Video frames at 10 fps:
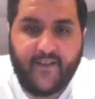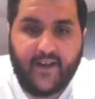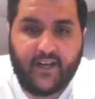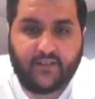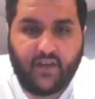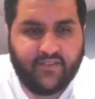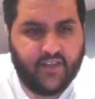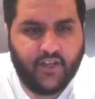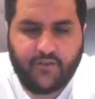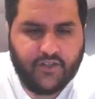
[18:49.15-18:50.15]
I
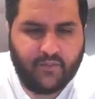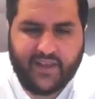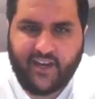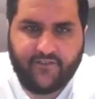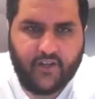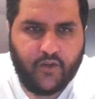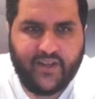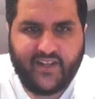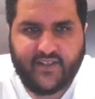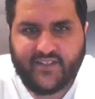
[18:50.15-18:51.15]
think, Dominic
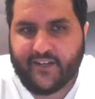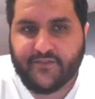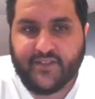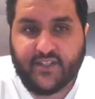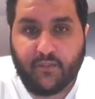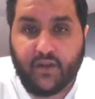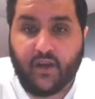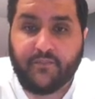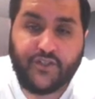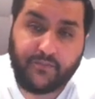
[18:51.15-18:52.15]
Calvert-Lewin and Townsend double
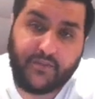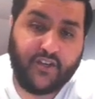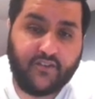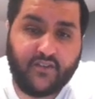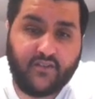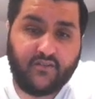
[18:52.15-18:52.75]
up should be a good